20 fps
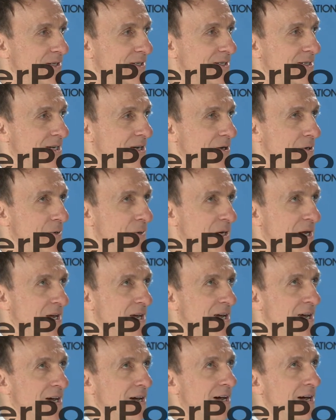So,
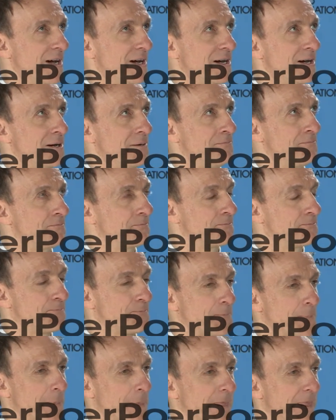um,
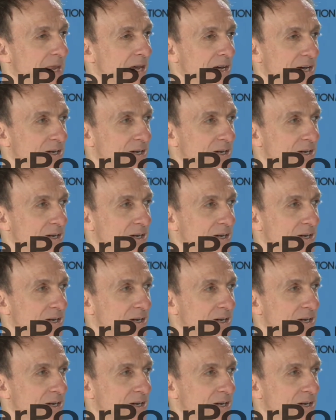yeah,